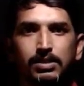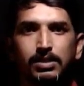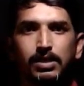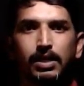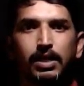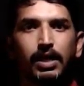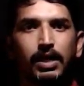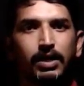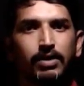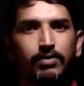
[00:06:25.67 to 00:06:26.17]

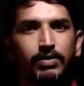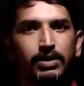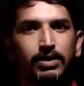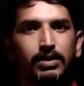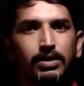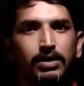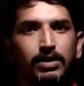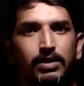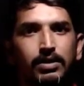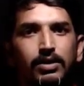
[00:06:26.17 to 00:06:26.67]
Along with
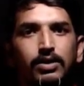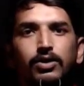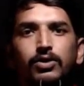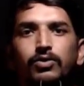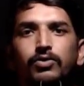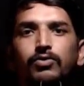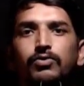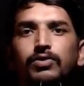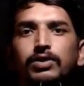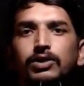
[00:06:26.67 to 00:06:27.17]
that,
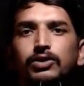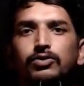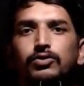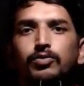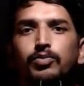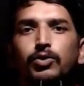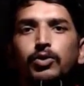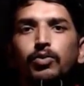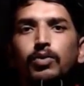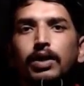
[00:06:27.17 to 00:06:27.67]
we should
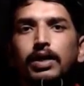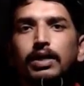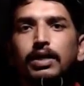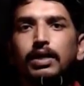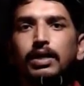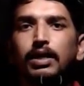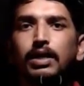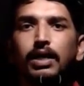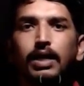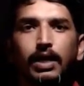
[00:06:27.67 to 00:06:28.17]
provide
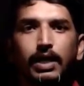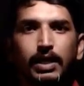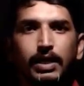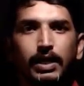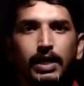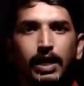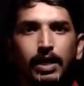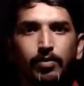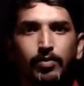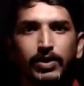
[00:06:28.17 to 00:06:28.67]
a
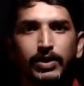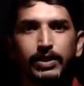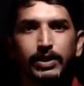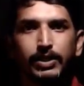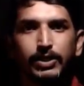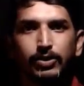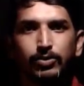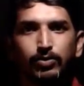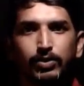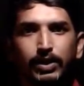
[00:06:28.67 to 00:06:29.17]

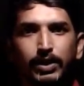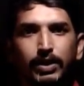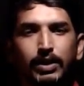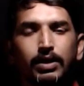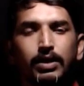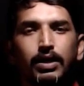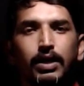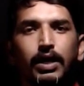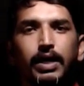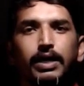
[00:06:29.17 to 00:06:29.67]
rehabilitative care
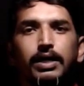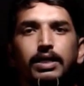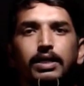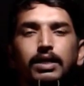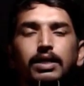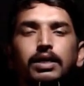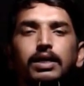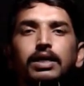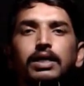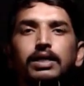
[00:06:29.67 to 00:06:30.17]
and
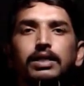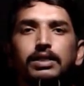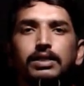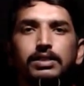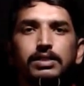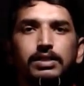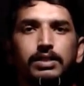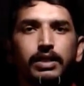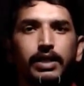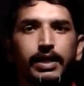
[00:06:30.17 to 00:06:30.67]

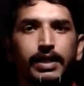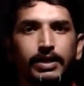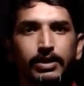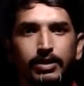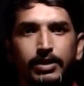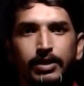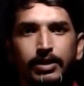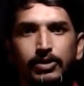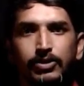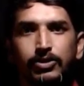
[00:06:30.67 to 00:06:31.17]
nursing
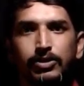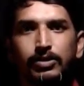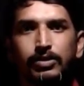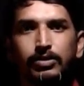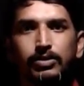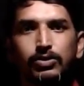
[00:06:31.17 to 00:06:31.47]
education.